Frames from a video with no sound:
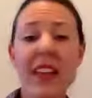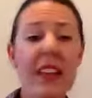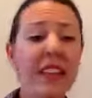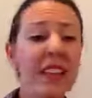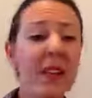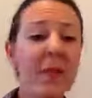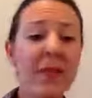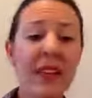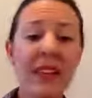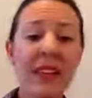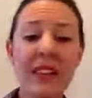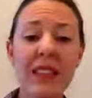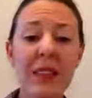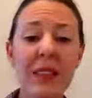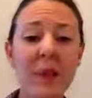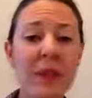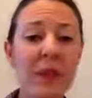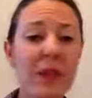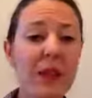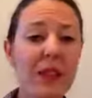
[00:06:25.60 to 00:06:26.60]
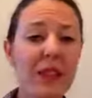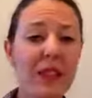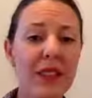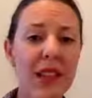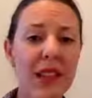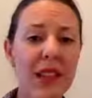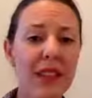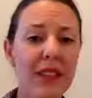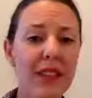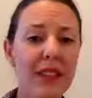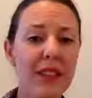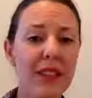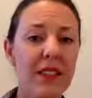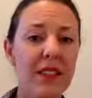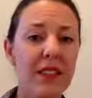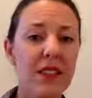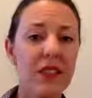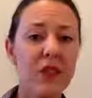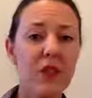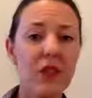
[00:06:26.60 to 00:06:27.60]
something as simple as
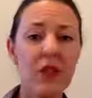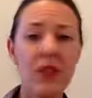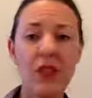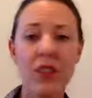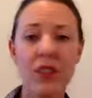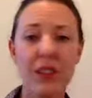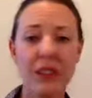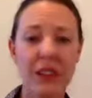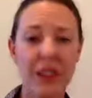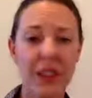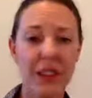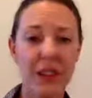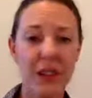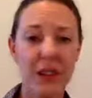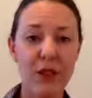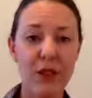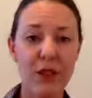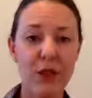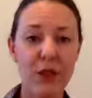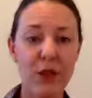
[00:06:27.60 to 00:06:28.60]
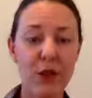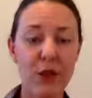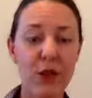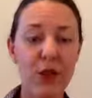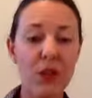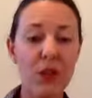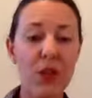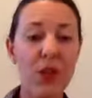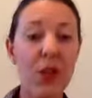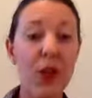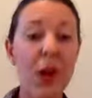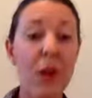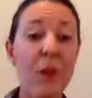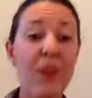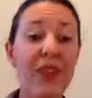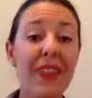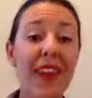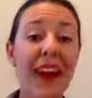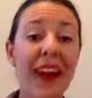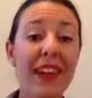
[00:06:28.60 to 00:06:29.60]
nutrition standards for schools.
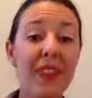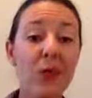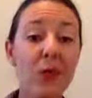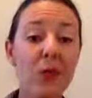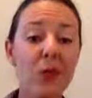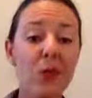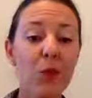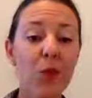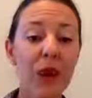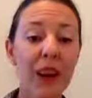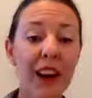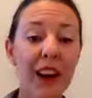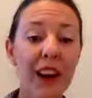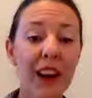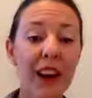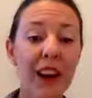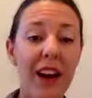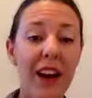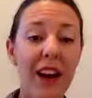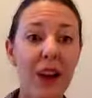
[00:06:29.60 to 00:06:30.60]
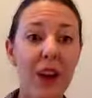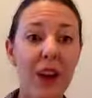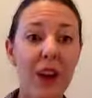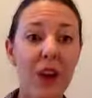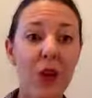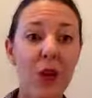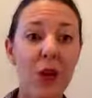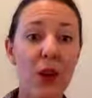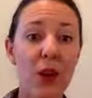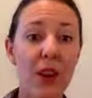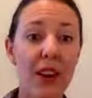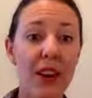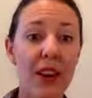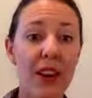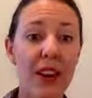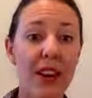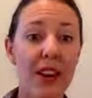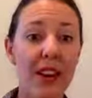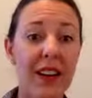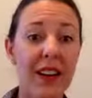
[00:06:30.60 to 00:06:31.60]
But that's where your
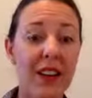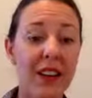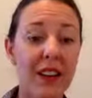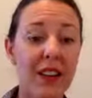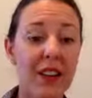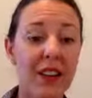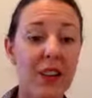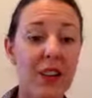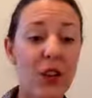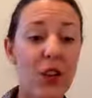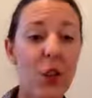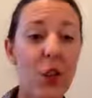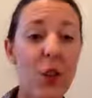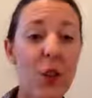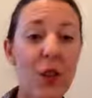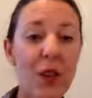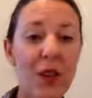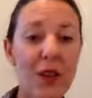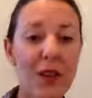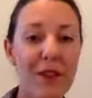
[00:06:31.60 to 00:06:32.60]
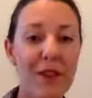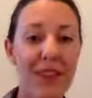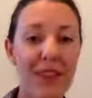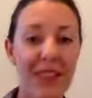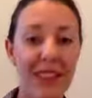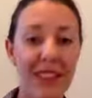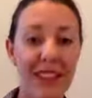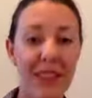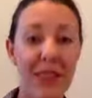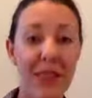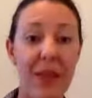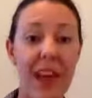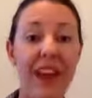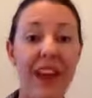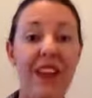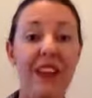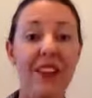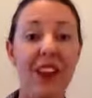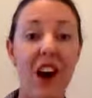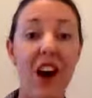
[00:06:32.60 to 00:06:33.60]
quarter invested
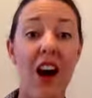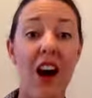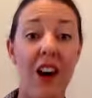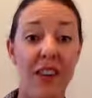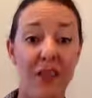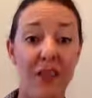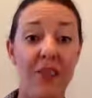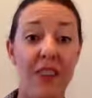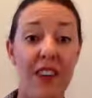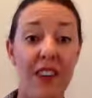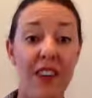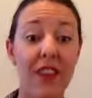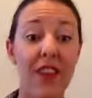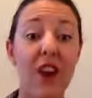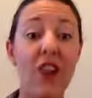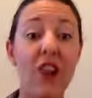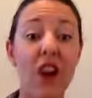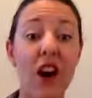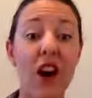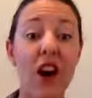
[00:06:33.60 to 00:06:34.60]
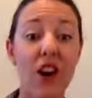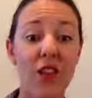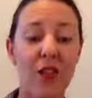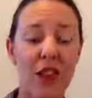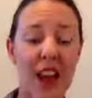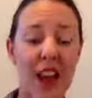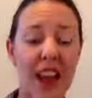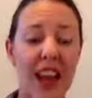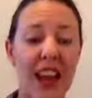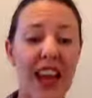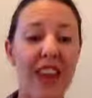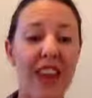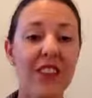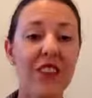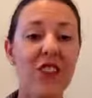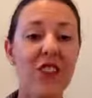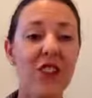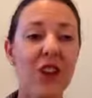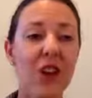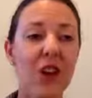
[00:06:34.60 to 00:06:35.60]
pays off in the long run. And
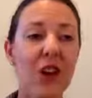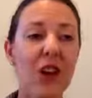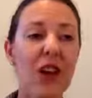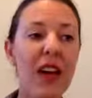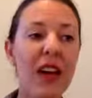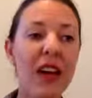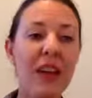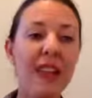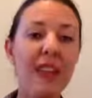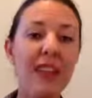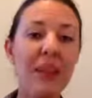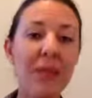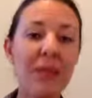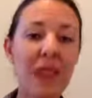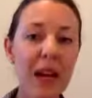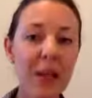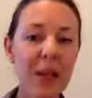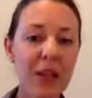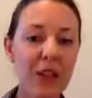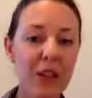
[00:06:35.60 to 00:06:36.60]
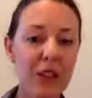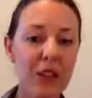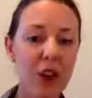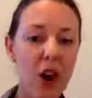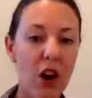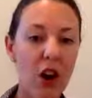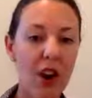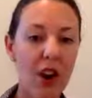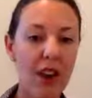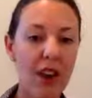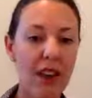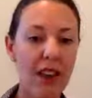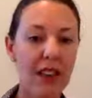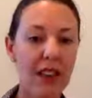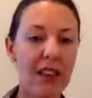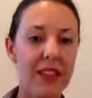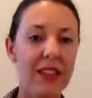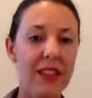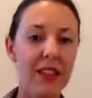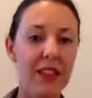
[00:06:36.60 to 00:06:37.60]
so sometimes it's hard, I
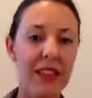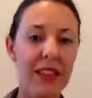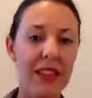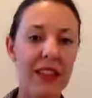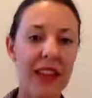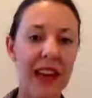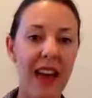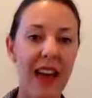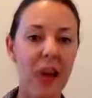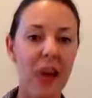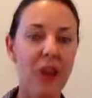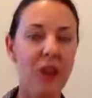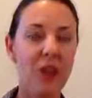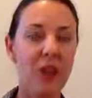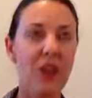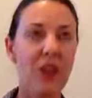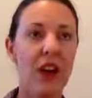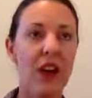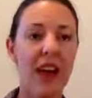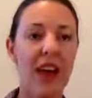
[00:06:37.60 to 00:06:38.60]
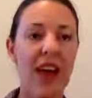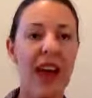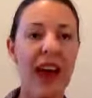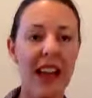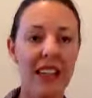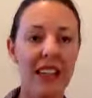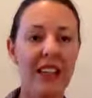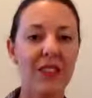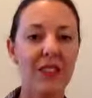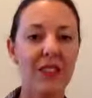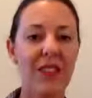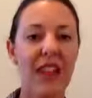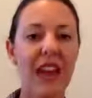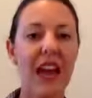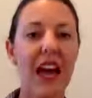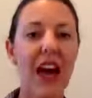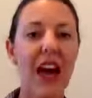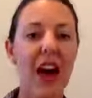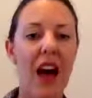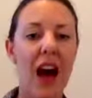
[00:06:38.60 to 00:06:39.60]
think, to see that when you're not
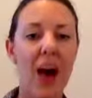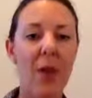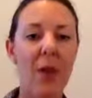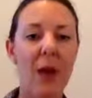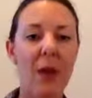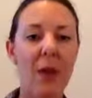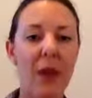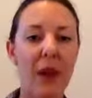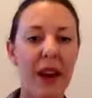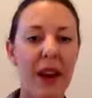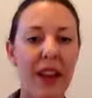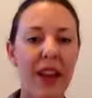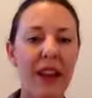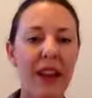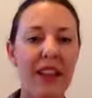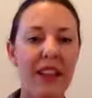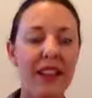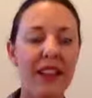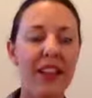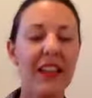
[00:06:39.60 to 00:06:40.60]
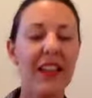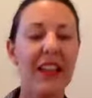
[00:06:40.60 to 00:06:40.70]
actively a parent